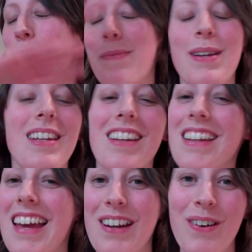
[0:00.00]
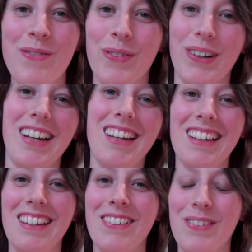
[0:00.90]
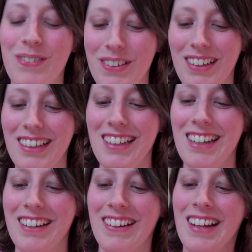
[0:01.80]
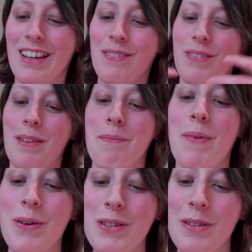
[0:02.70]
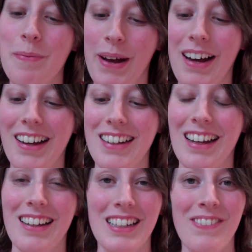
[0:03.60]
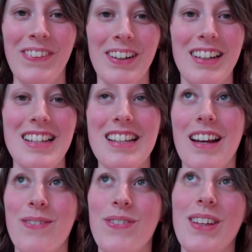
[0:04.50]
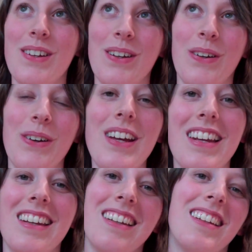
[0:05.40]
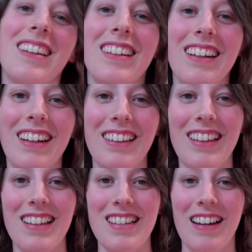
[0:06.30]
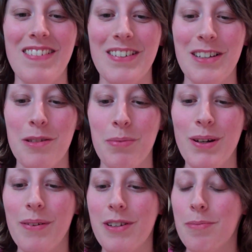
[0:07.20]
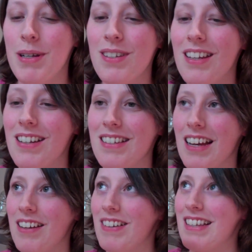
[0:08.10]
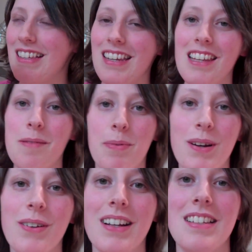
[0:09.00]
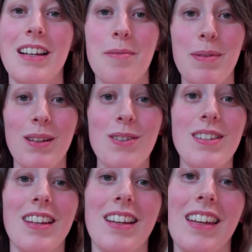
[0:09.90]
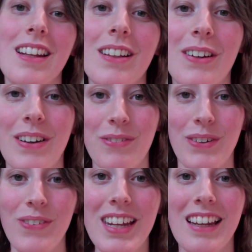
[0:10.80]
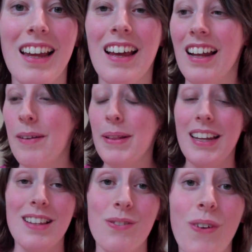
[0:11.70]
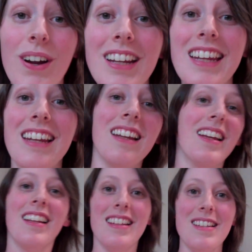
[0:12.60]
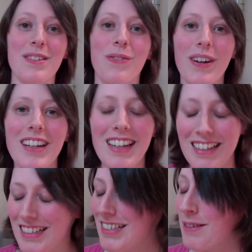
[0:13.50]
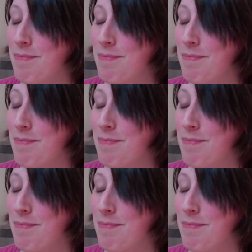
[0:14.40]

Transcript: But you get over it. You know, for the most part, I gotta be honest, I felt good a lot of the time during this program, especially because I would see the progress. I'd be losing a kilo every week, and I'd be like, it's working, this is